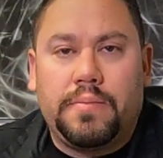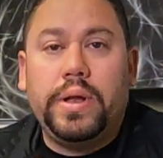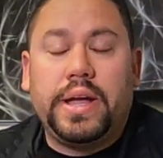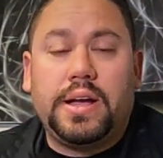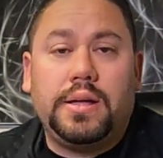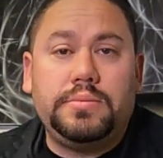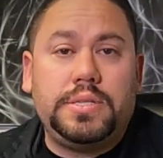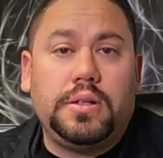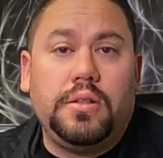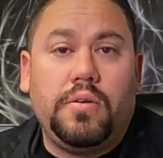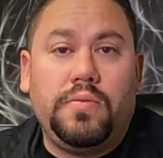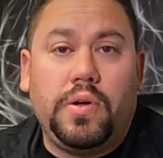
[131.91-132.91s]
When it comes to
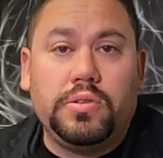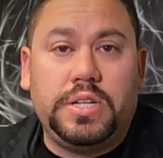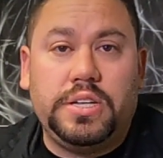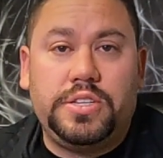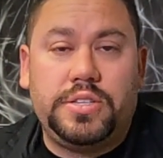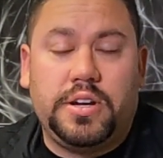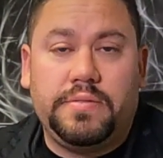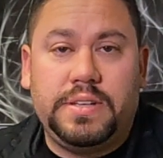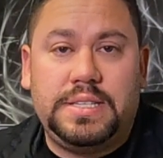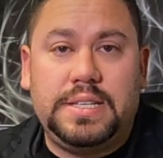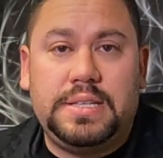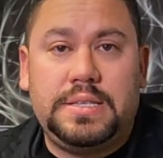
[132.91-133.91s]
low voltage
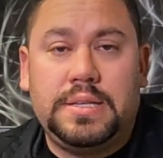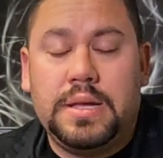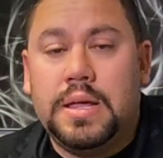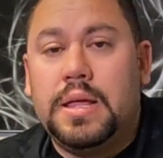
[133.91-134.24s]
services,